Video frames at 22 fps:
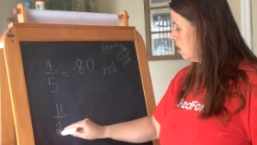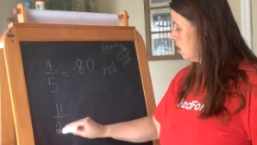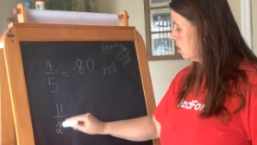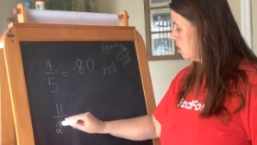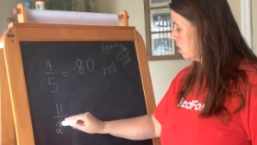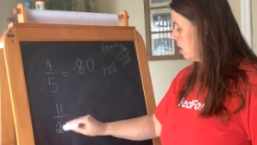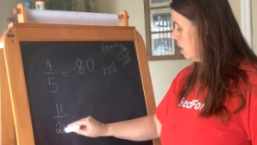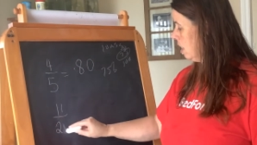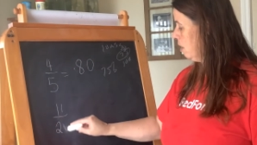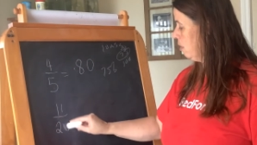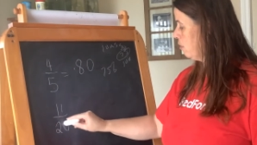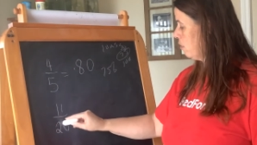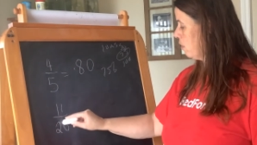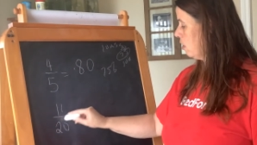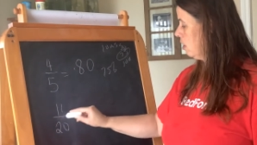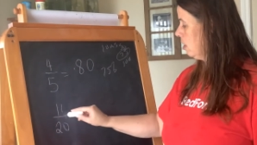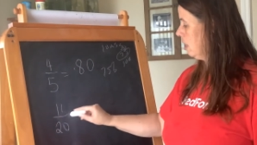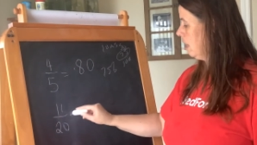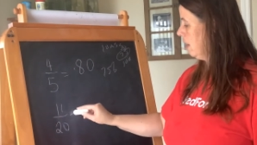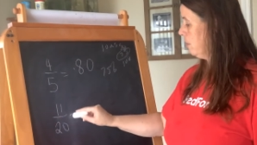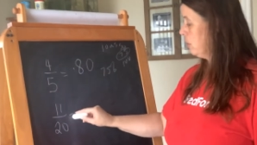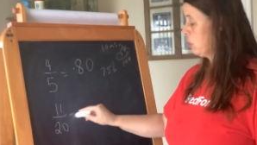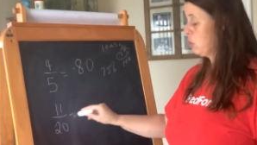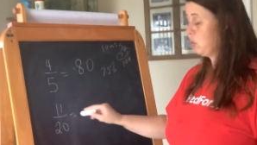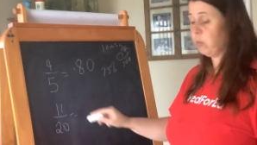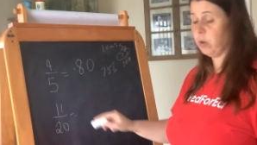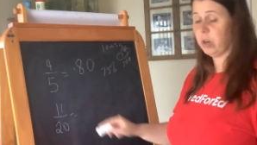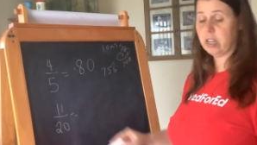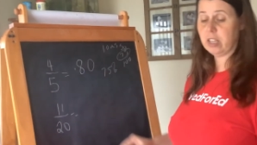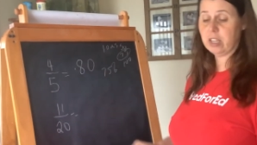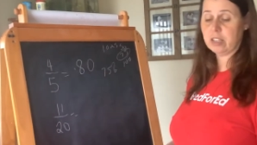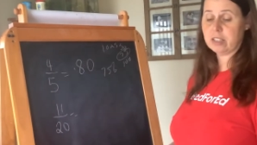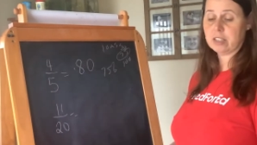Okay, for
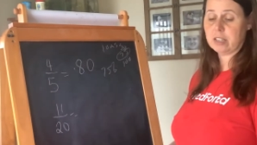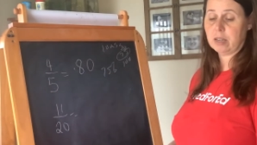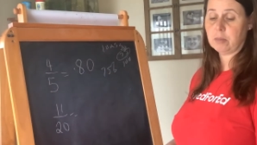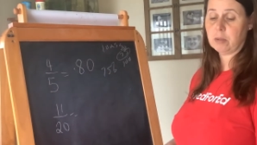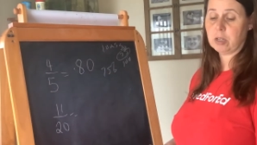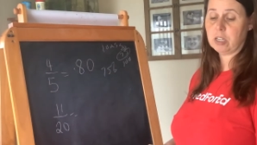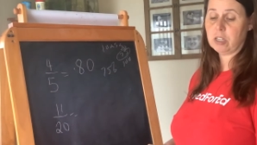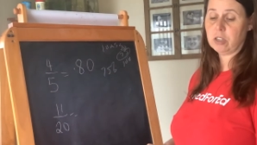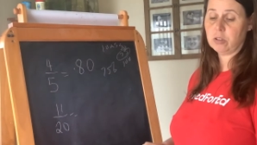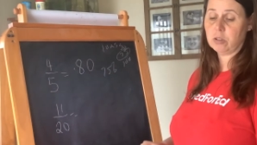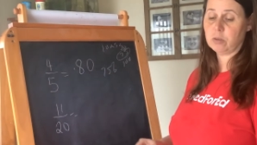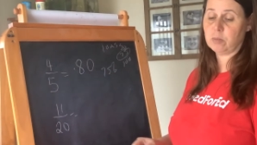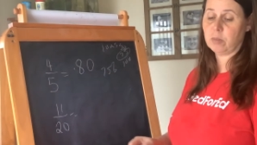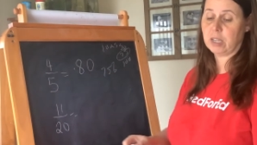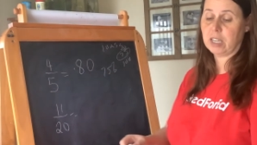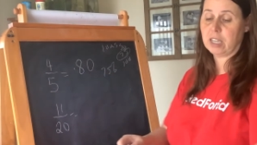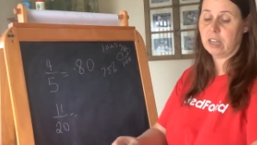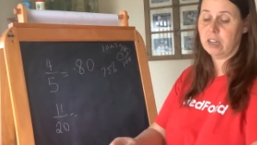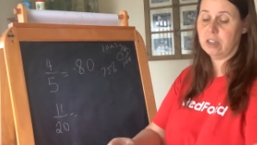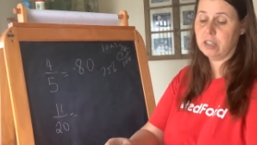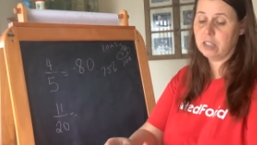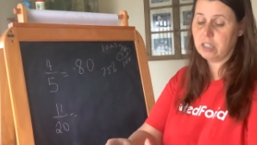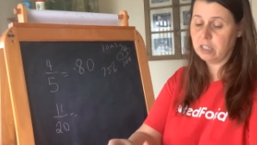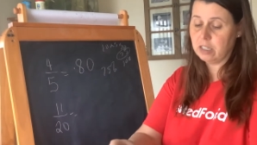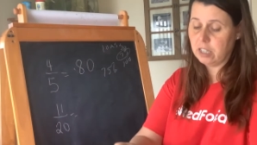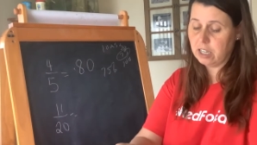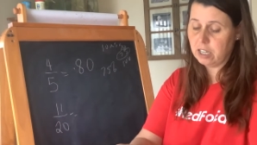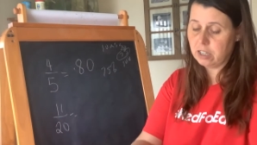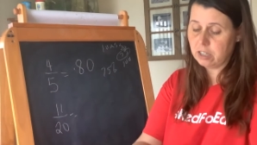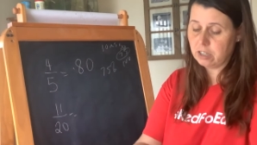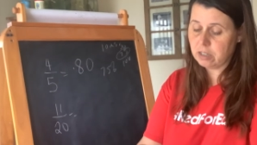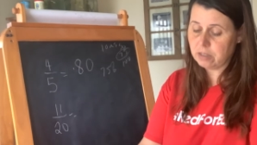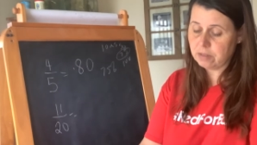11/20, I'm going to use my
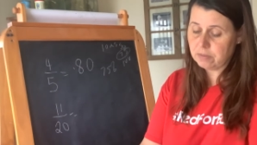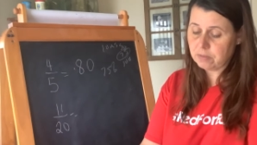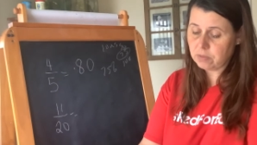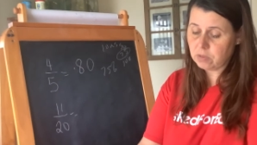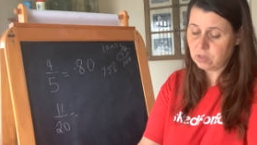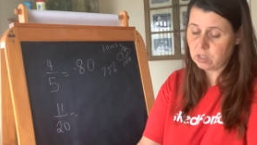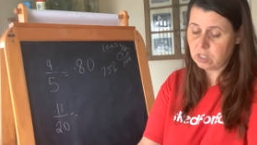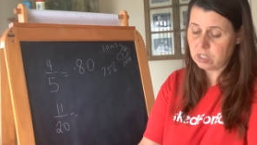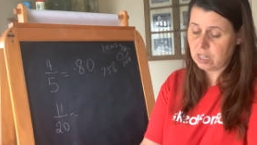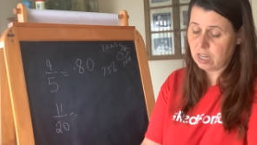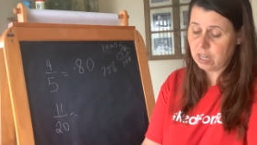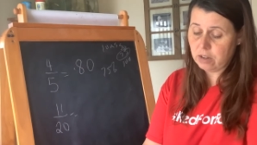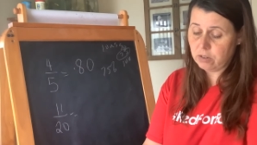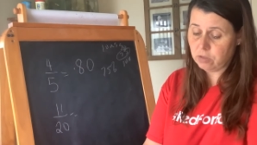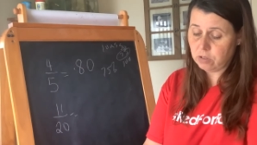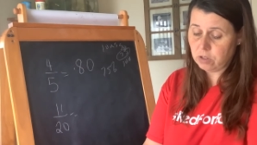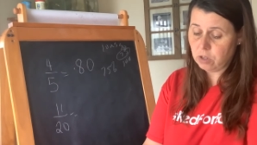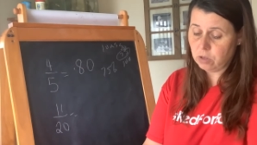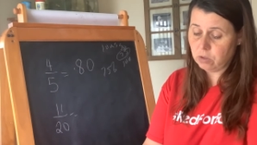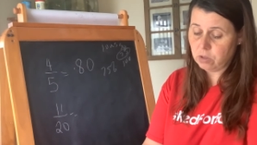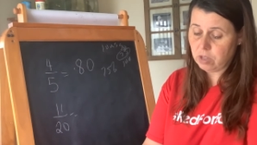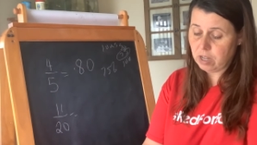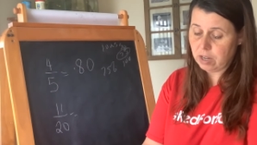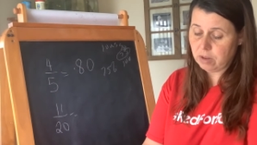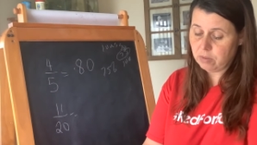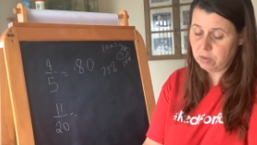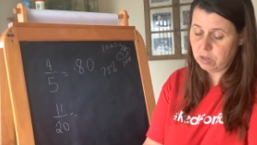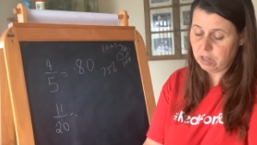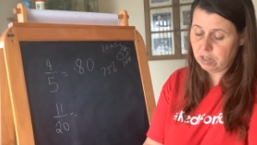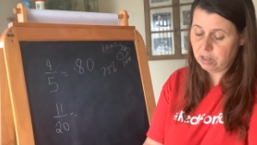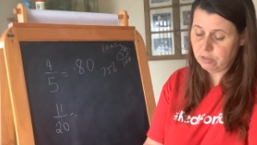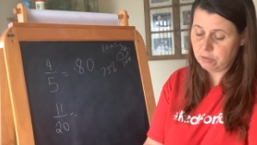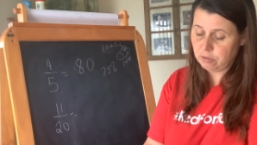calculator because I don't know that
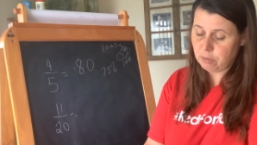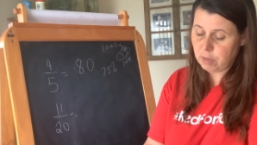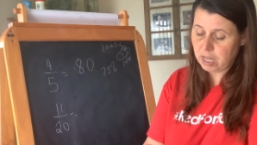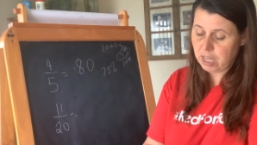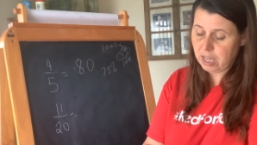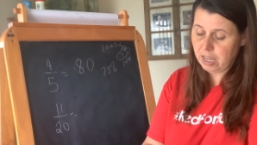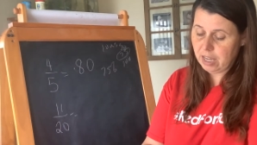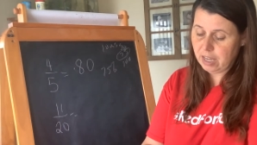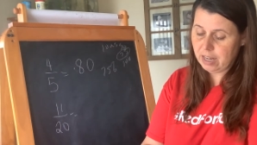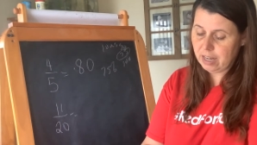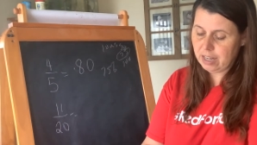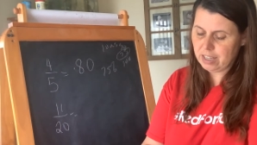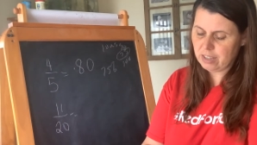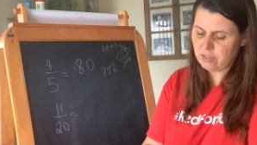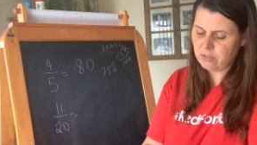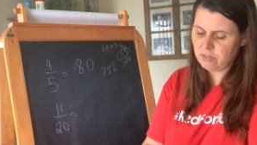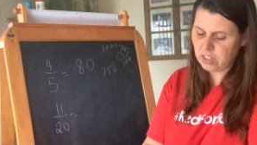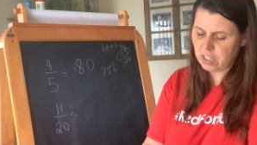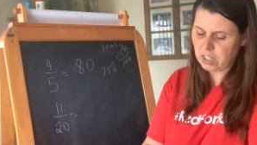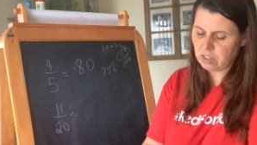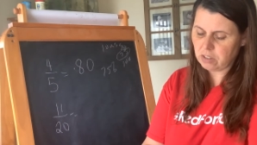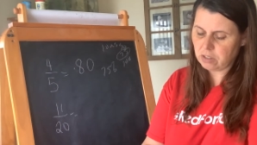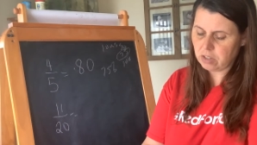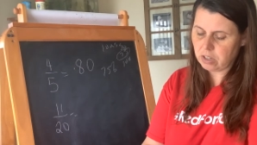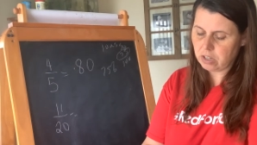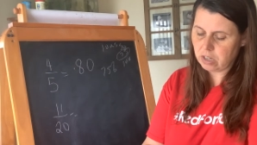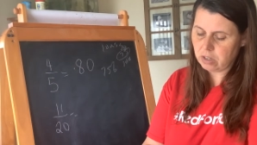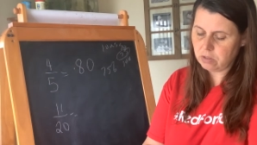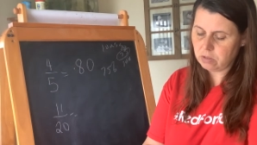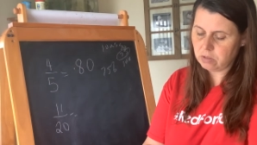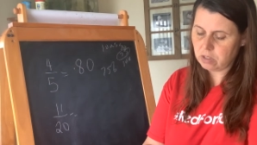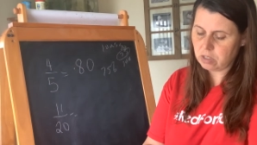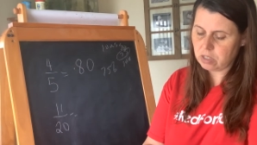one off my head. I could figure it
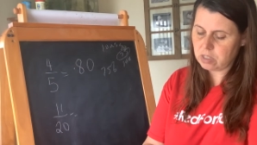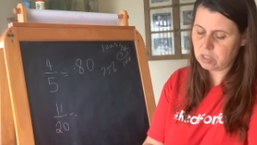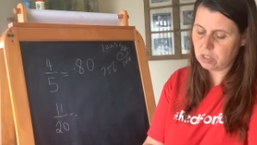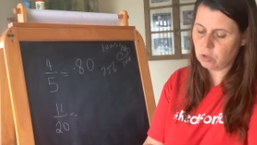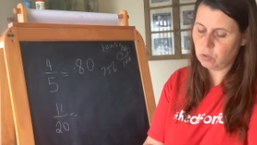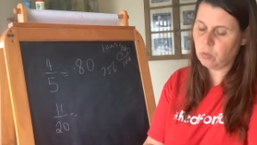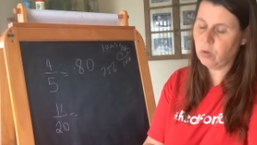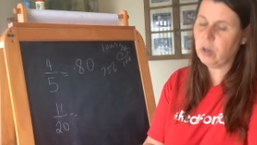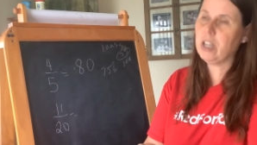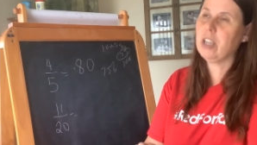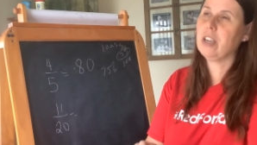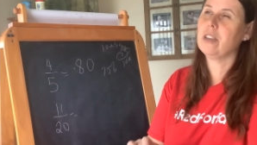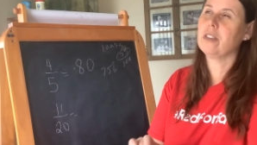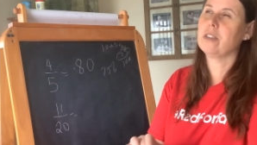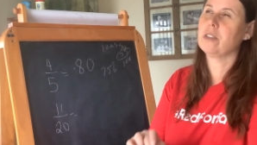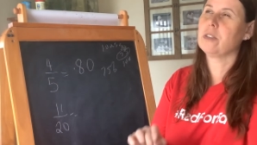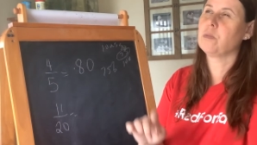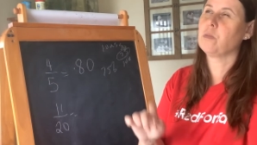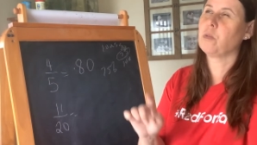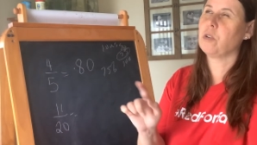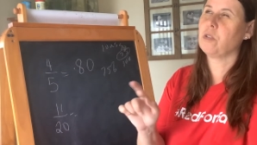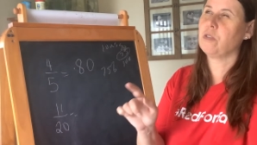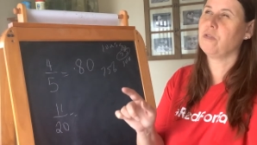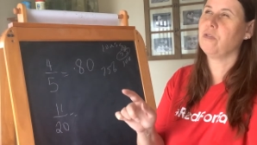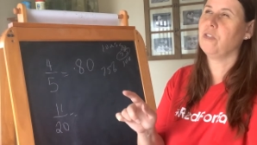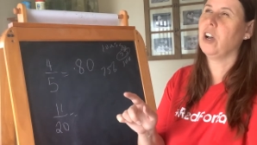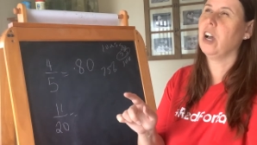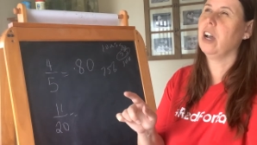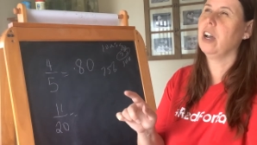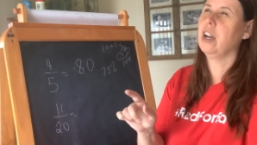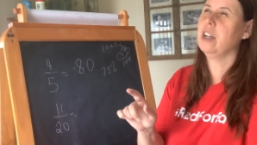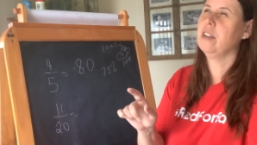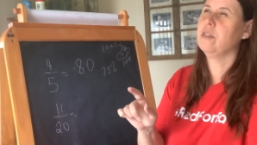out because a 20th is worth
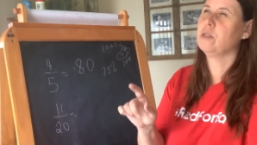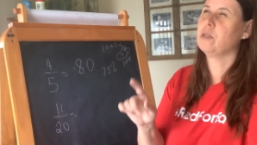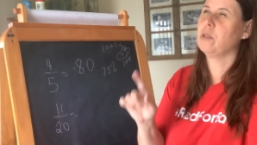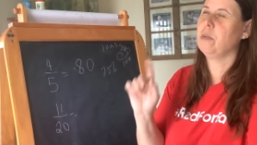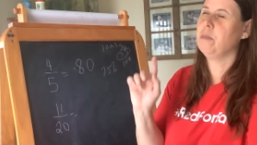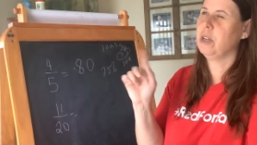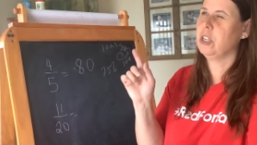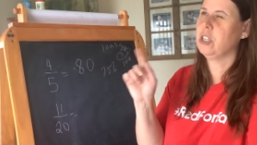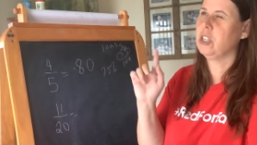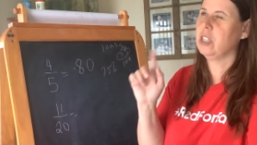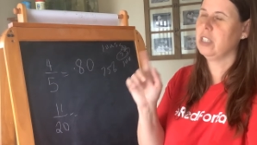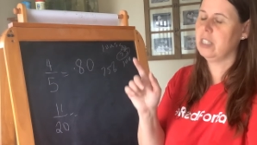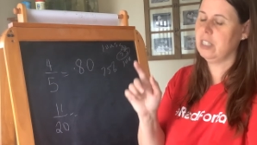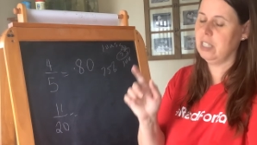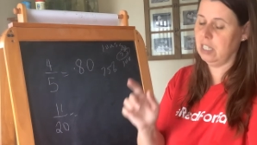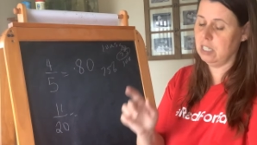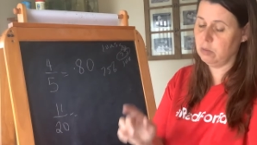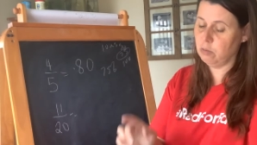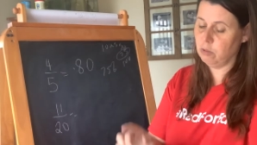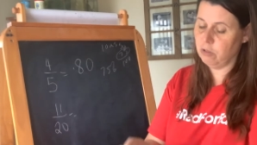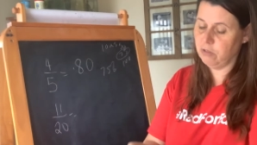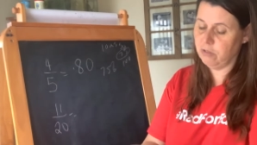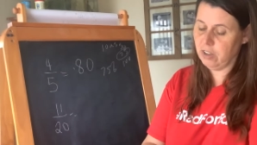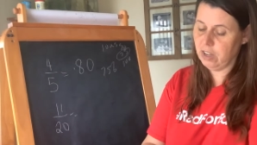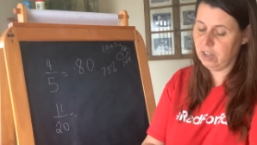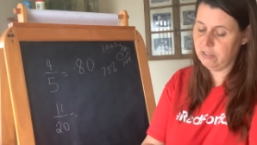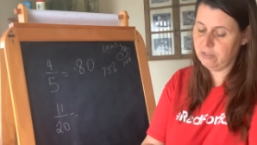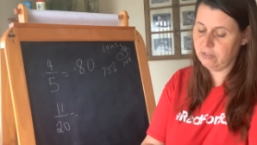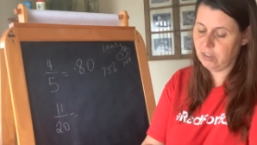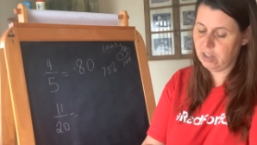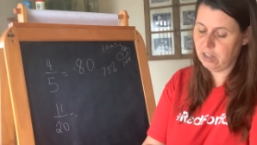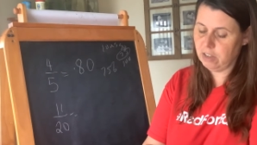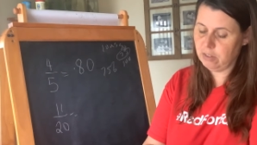5, so I bet you it's decimal
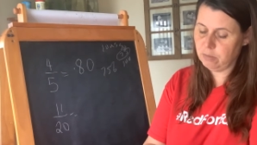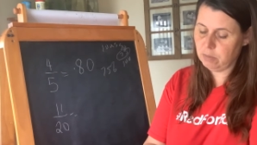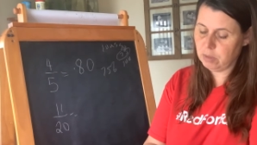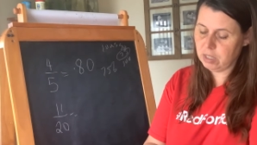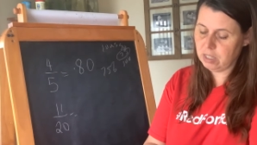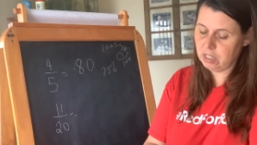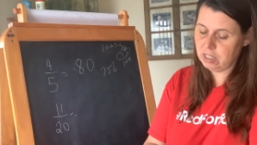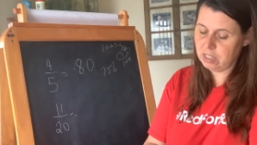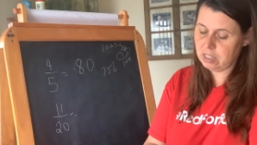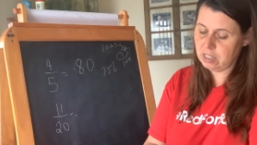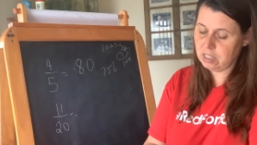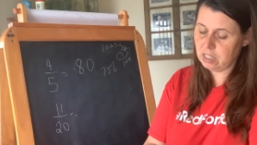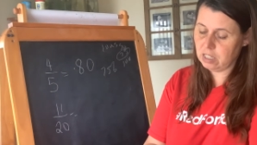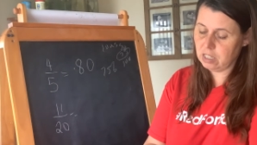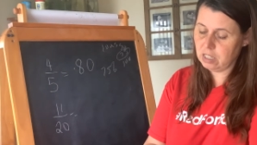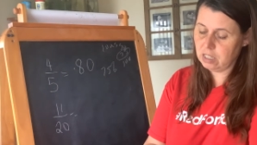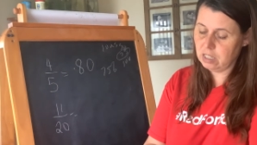55, but let's see.